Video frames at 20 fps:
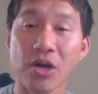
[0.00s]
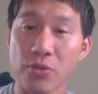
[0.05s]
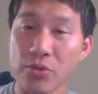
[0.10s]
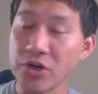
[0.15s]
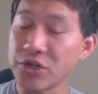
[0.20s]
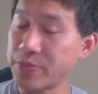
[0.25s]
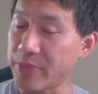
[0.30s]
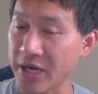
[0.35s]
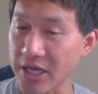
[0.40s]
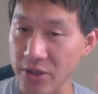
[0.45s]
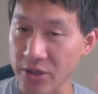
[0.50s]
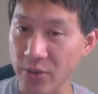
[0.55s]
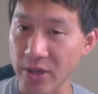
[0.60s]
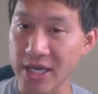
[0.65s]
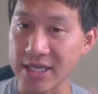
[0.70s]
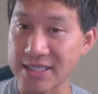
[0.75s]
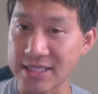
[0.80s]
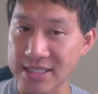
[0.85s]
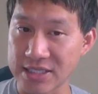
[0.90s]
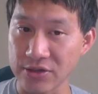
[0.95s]
which by the
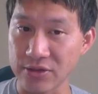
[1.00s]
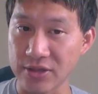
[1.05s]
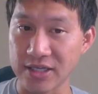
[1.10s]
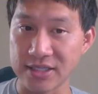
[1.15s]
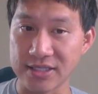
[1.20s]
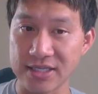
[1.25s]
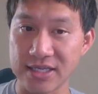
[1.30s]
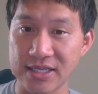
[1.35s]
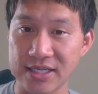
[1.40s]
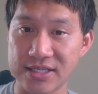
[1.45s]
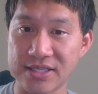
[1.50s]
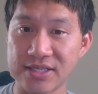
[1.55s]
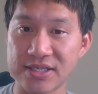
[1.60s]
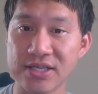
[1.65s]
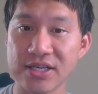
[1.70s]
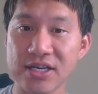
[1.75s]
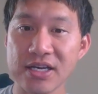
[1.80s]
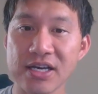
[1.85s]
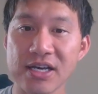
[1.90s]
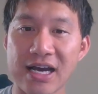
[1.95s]
way still
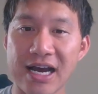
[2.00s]
exists.